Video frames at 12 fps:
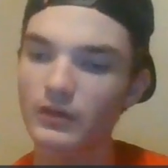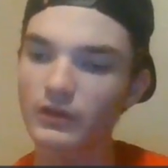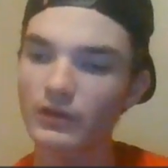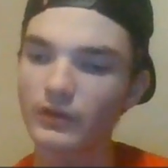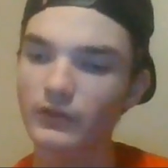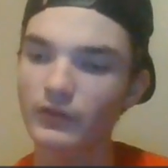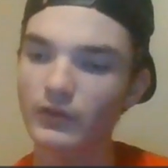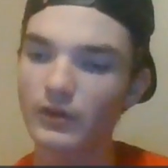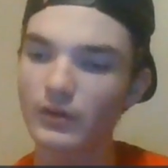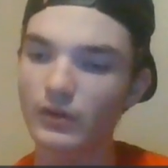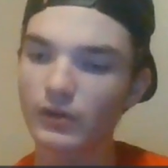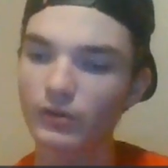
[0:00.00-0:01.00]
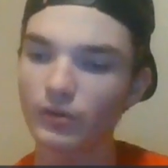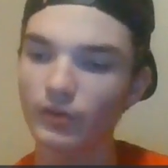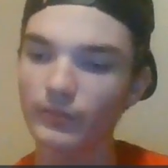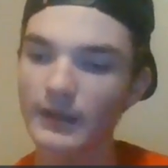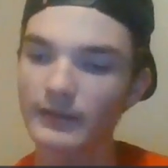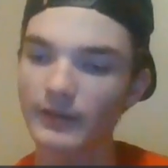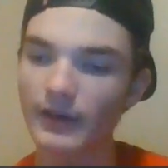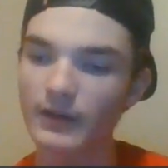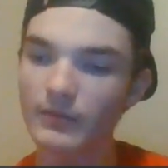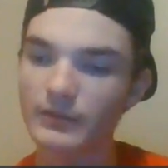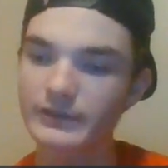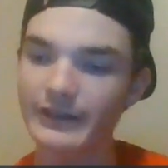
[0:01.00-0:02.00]
There's also Hold Me
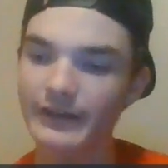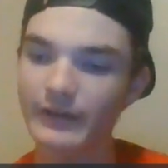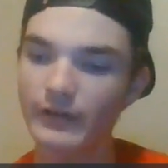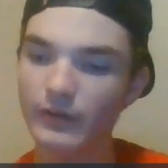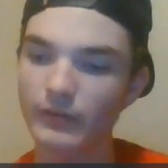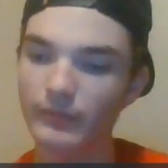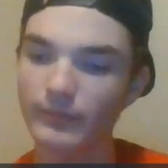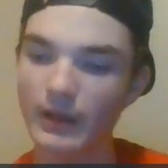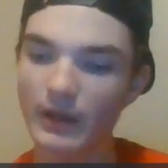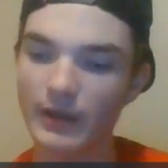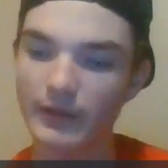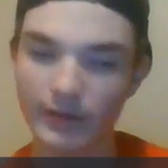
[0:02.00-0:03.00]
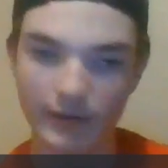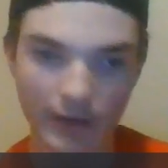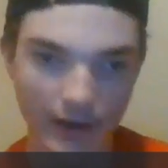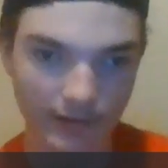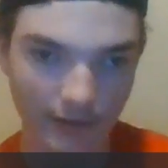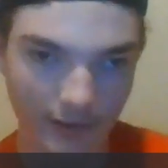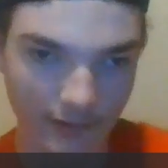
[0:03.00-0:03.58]
Tight, which I know, and Not a